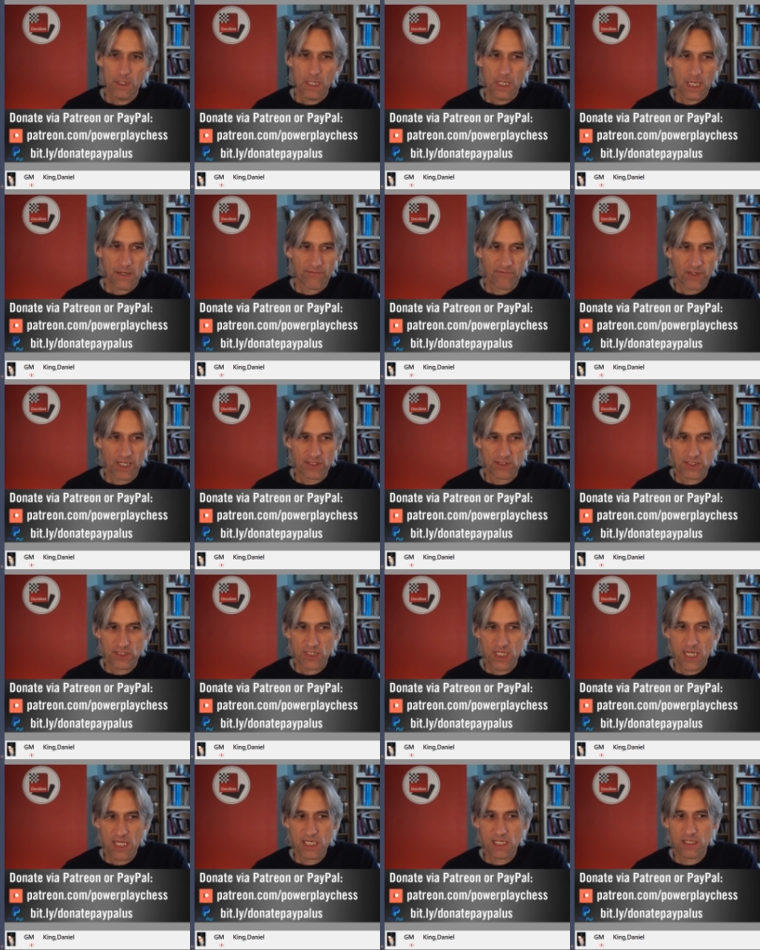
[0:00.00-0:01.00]
If that's
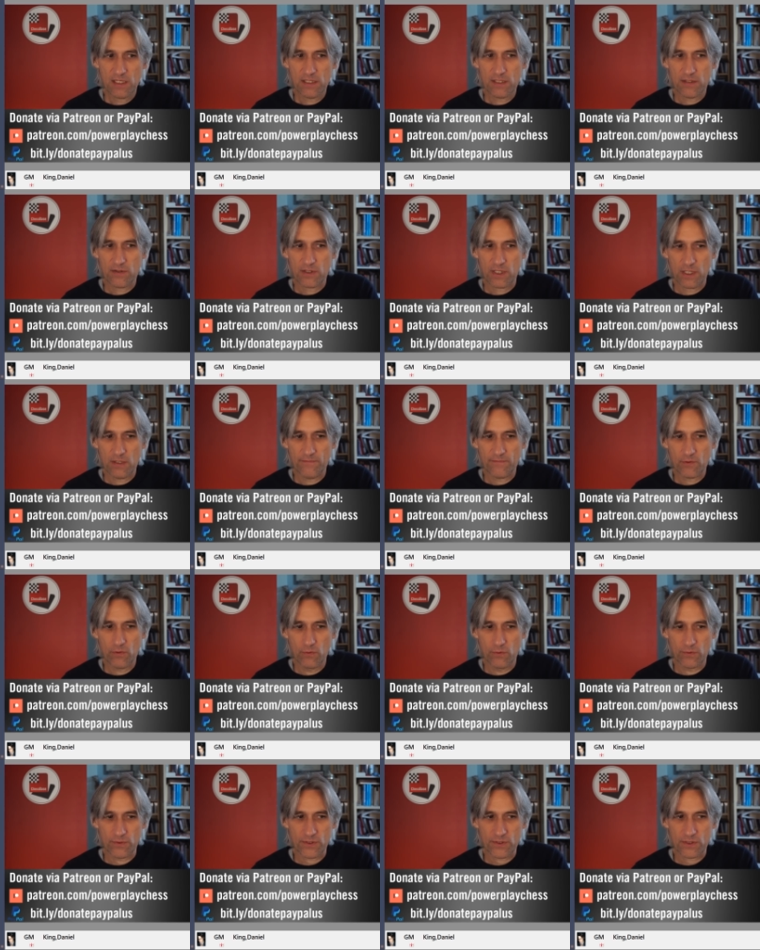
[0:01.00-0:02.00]
taken, then of
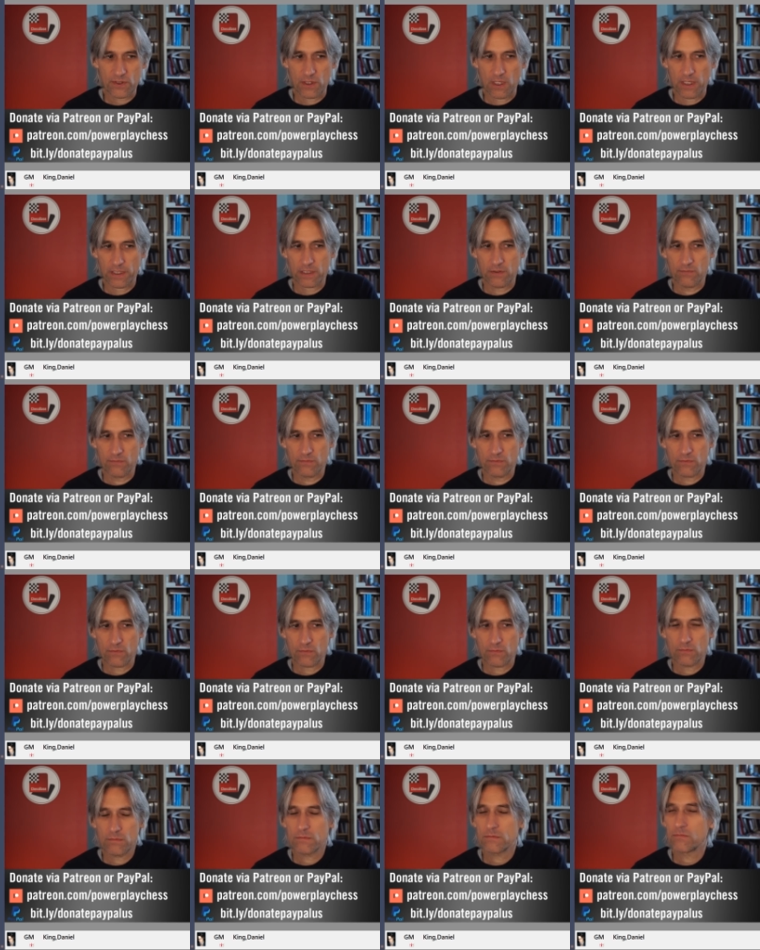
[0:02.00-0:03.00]
course I can
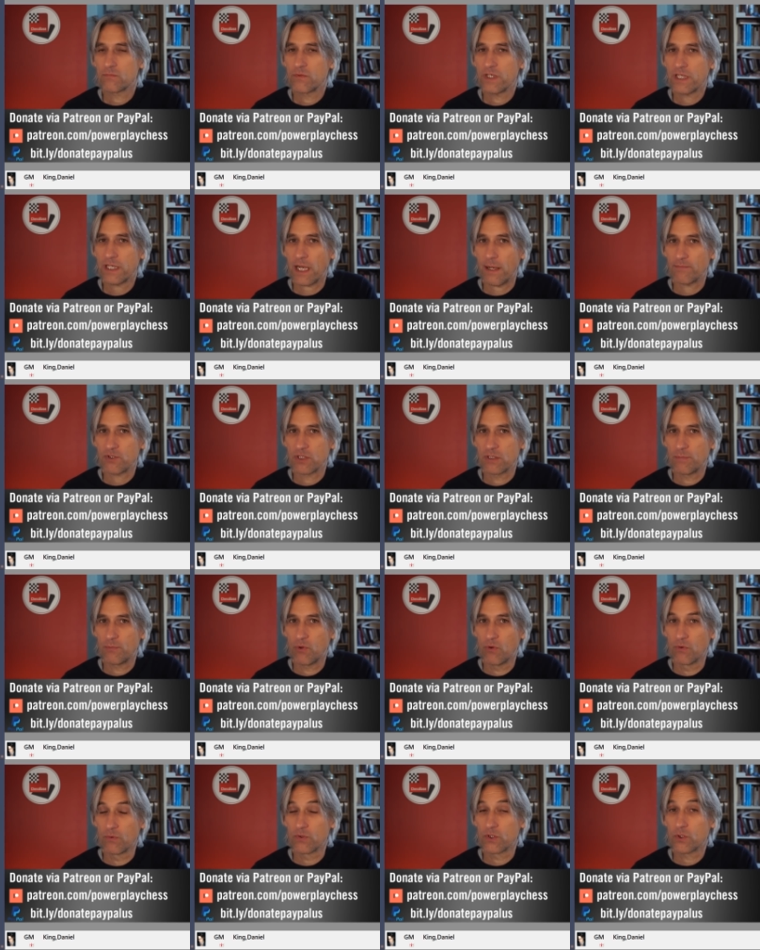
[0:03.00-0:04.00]
recapture the
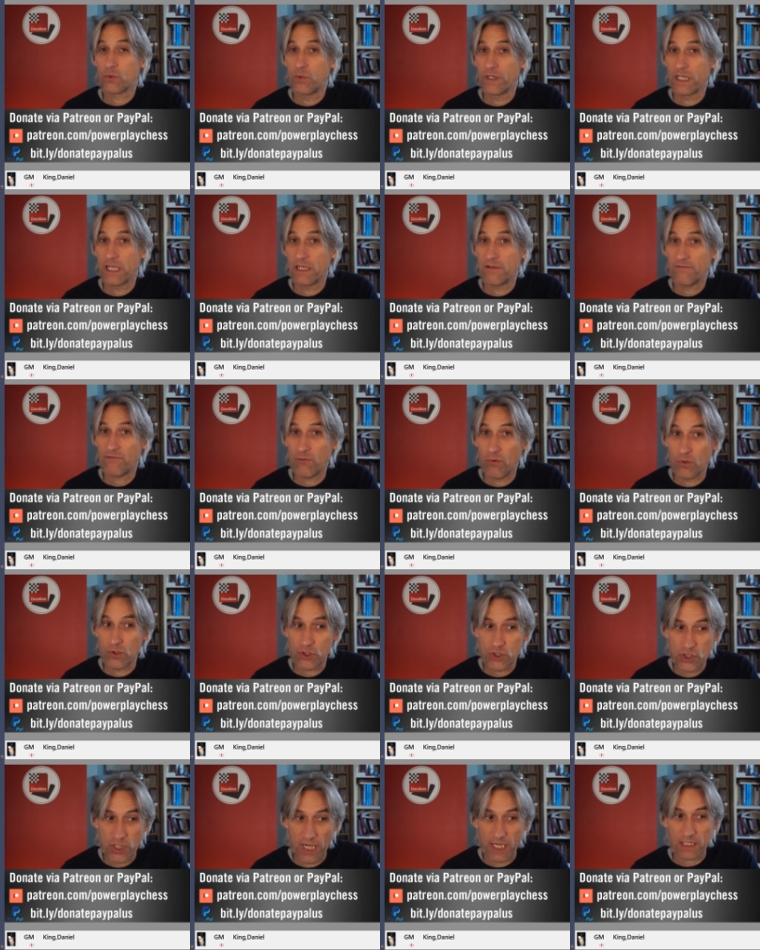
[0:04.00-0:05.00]
pawn with queen a4
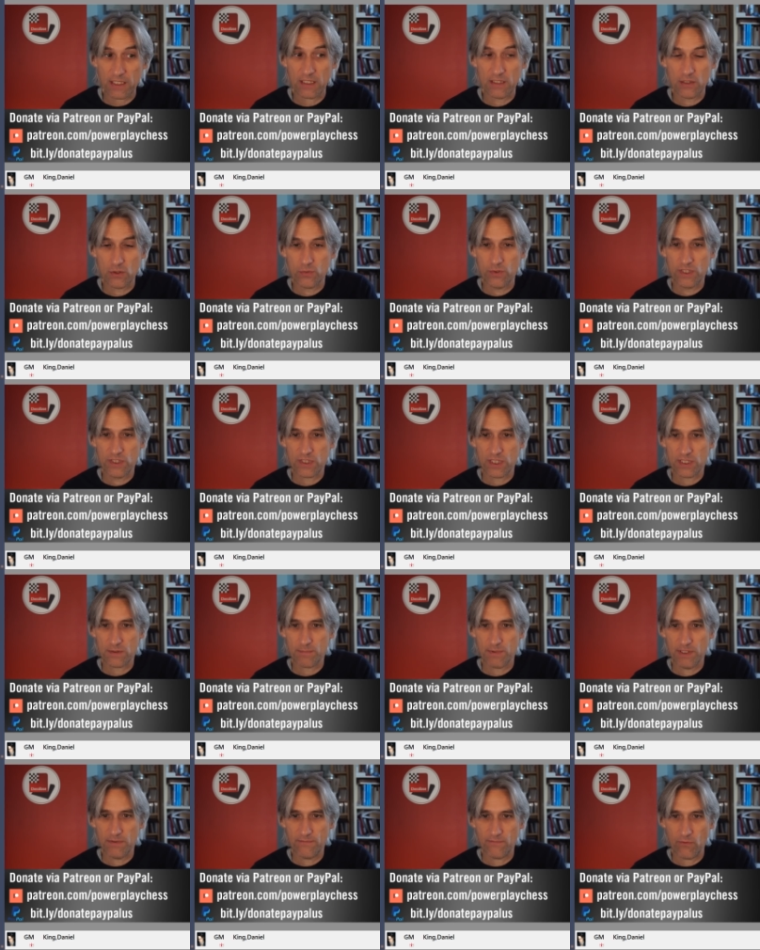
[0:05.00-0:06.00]
check and queen takes
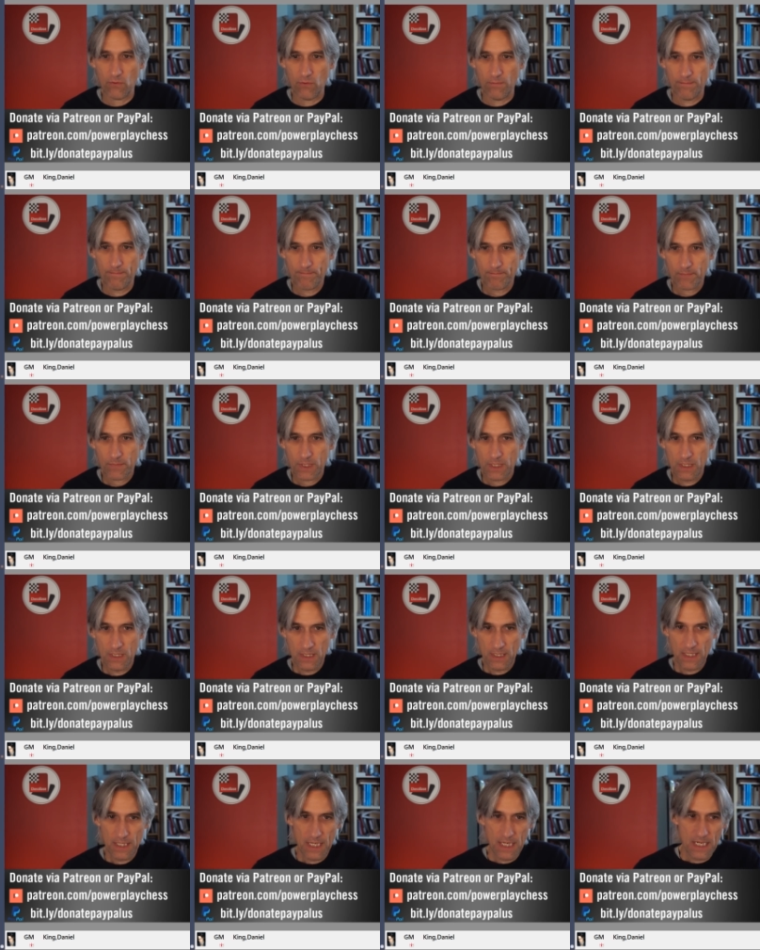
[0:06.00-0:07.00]
b4.
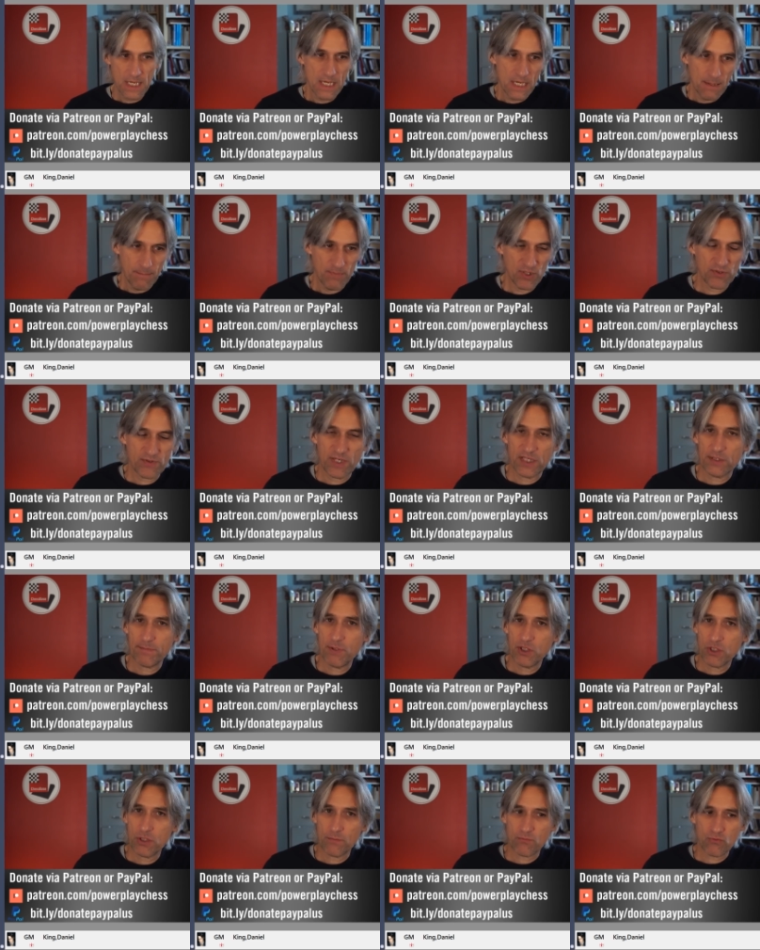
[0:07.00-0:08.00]
Bishop takes
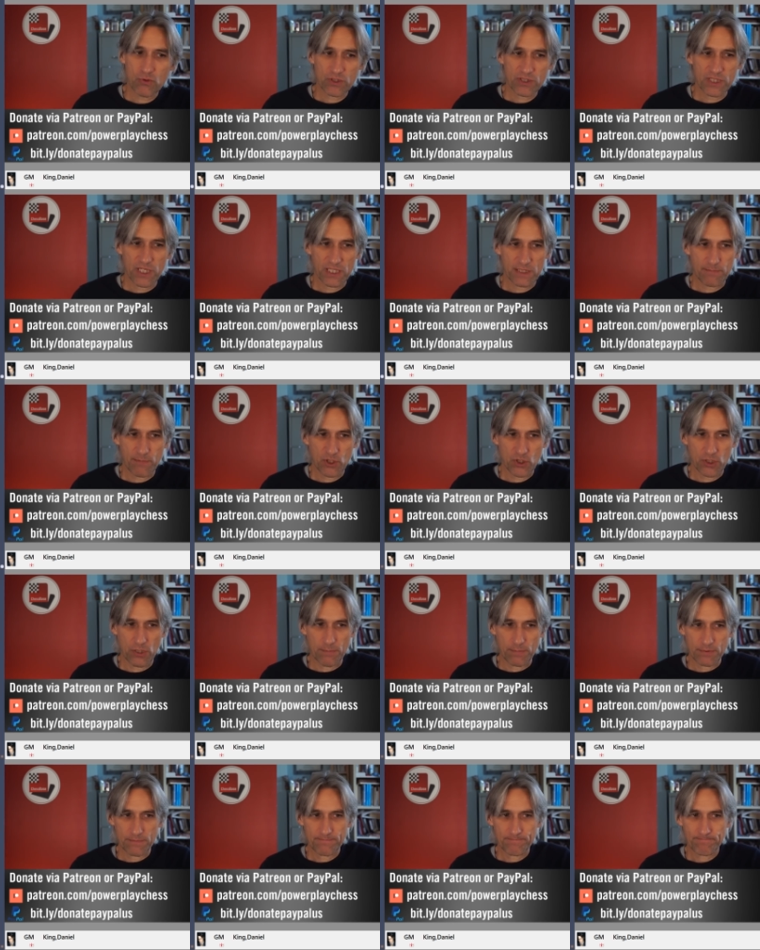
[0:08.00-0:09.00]
bishop, rook takes bishop.